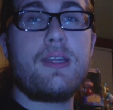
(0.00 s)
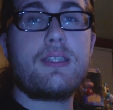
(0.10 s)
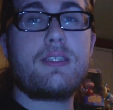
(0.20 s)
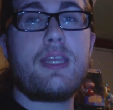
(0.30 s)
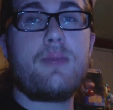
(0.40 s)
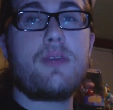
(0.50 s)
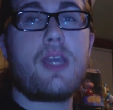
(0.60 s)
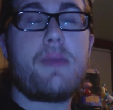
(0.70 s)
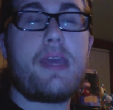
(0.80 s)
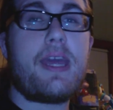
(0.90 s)
At the same
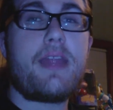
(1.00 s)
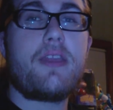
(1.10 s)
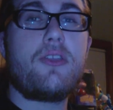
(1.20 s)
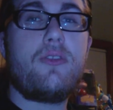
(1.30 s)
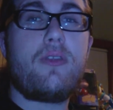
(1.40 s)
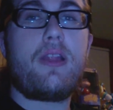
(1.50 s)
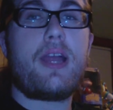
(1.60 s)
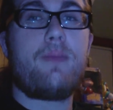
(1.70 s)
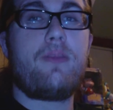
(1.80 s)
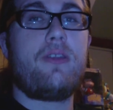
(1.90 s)
time, it had a good
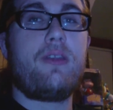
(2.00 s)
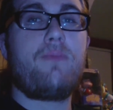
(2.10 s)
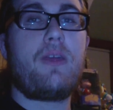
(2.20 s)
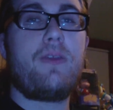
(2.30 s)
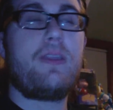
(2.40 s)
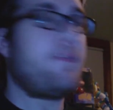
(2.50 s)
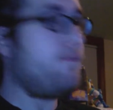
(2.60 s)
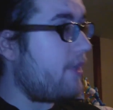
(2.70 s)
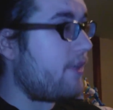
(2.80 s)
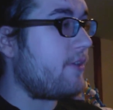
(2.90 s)
library. I think a
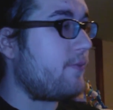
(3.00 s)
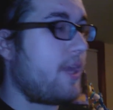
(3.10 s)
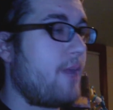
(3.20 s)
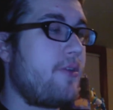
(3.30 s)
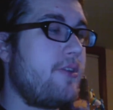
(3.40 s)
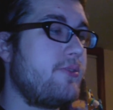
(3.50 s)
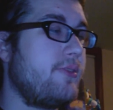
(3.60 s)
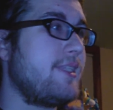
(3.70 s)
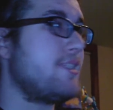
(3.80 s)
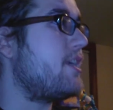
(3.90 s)
fair enough library to
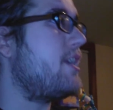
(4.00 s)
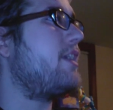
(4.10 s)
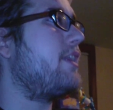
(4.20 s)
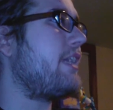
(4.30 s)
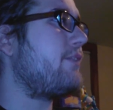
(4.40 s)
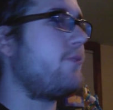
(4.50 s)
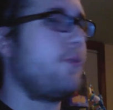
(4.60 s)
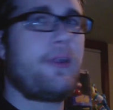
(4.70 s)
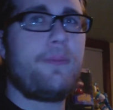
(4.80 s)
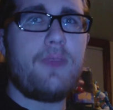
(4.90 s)
at least collect
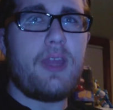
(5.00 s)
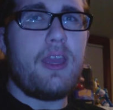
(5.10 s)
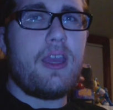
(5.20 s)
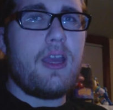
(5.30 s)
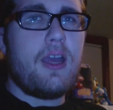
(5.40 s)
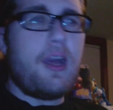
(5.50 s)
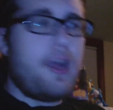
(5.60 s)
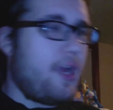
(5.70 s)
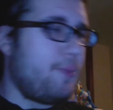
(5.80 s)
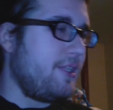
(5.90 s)
for.
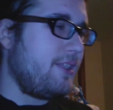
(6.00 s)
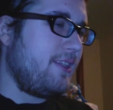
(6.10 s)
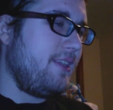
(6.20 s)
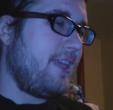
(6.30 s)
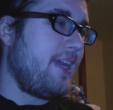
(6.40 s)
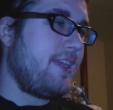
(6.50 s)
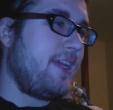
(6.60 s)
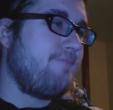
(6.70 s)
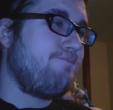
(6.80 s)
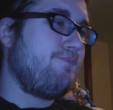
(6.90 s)
I mean, yeah, you
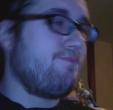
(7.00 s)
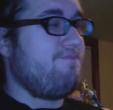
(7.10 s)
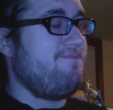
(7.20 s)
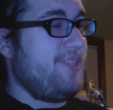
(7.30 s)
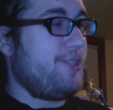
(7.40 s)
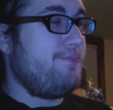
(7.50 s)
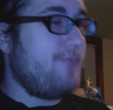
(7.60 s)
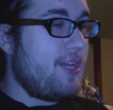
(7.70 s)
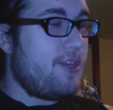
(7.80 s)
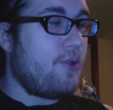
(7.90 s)
had,
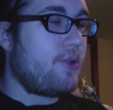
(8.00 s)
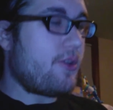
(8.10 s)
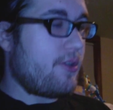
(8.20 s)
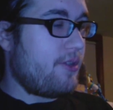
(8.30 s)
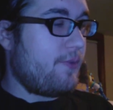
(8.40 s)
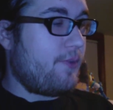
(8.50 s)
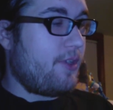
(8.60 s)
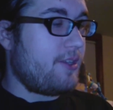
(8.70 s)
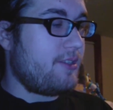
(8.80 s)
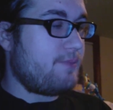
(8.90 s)
mediocre, if
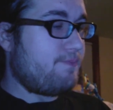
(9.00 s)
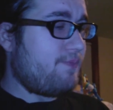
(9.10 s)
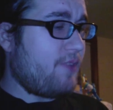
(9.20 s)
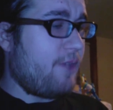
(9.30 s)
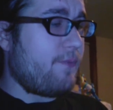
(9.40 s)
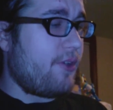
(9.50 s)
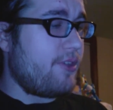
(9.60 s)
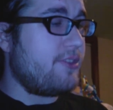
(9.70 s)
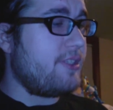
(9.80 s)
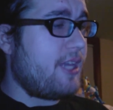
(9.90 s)
not very
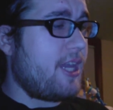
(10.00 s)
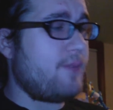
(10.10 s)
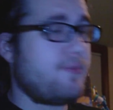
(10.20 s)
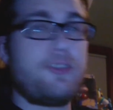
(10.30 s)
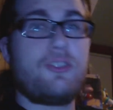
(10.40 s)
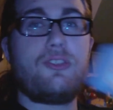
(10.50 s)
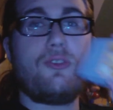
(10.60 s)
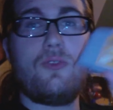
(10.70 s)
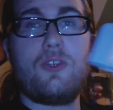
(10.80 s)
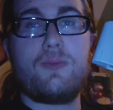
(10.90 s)
good games, such as
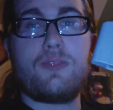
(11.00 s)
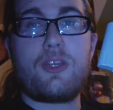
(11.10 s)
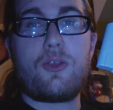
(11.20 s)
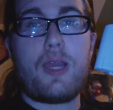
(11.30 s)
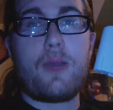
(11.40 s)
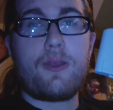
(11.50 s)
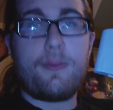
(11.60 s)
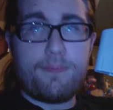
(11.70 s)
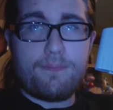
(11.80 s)
Duke Nukem 0 Hour.